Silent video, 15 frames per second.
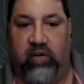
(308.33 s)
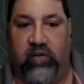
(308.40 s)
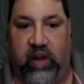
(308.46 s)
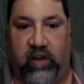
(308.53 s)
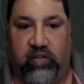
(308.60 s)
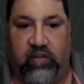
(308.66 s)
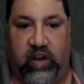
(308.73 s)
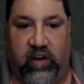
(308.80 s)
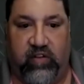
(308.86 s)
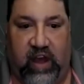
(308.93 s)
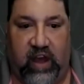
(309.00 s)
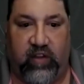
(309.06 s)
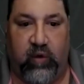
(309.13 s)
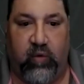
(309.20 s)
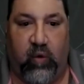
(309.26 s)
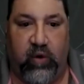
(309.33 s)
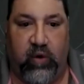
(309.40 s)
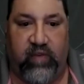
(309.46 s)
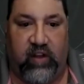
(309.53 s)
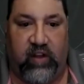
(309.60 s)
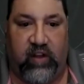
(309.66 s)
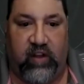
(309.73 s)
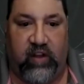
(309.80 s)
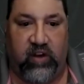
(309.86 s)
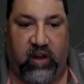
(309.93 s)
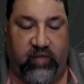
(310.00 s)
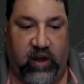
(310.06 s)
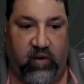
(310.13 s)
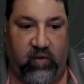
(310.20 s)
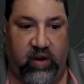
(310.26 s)
That's exactly what we meant to come
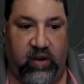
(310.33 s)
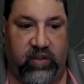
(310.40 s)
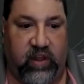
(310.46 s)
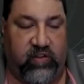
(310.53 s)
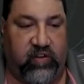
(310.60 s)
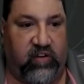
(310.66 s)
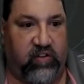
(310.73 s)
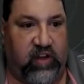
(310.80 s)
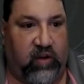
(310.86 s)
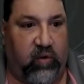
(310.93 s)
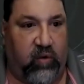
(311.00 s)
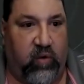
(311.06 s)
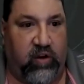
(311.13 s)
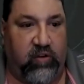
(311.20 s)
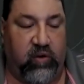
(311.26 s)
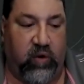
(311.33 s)
out with. That's exactly what we want to do.